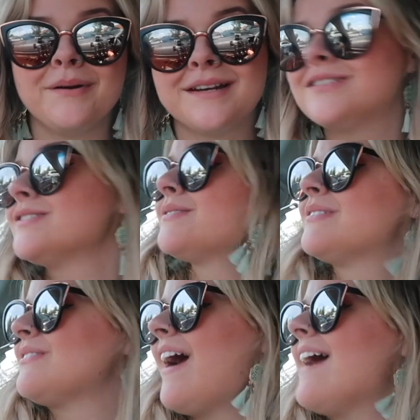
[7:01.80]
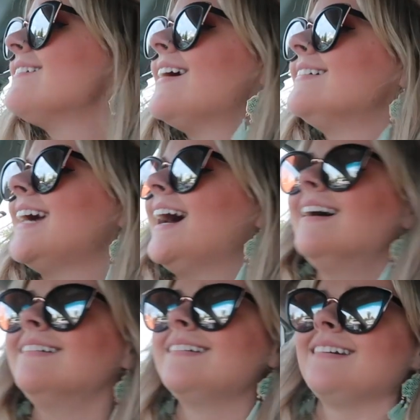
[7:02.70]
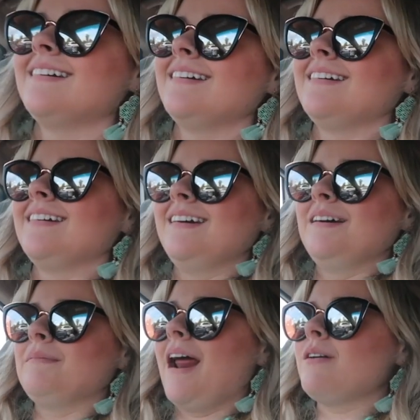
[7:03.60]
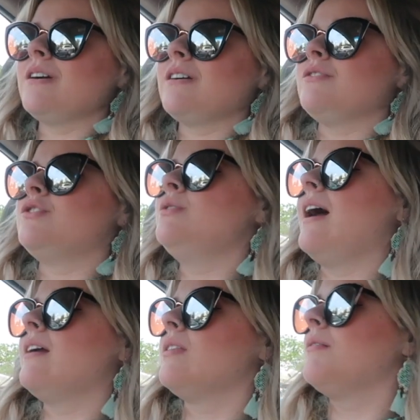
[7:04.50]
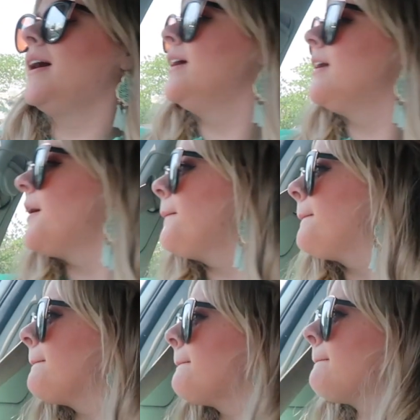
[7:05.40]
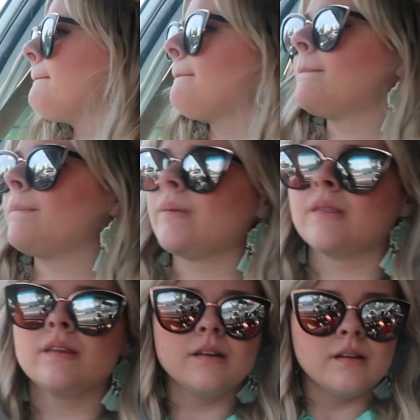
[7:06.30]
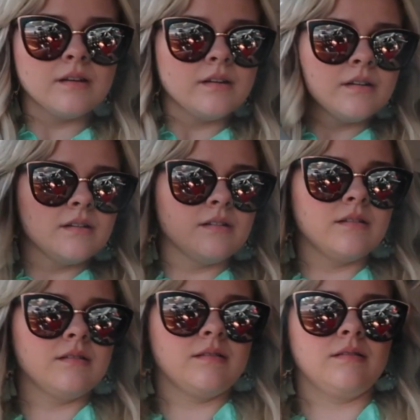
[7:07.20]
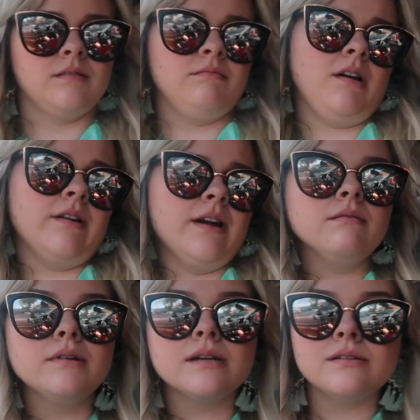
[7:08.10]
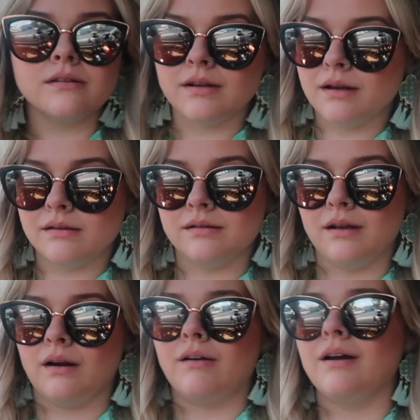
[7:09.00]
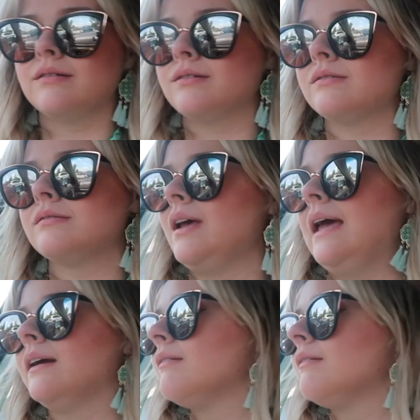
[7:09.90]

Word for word: We could just ride around town. But I don't want to go too out of the way, you know? Honestly, it's gorgeous over there. All right, we could just take a scenic route, just hang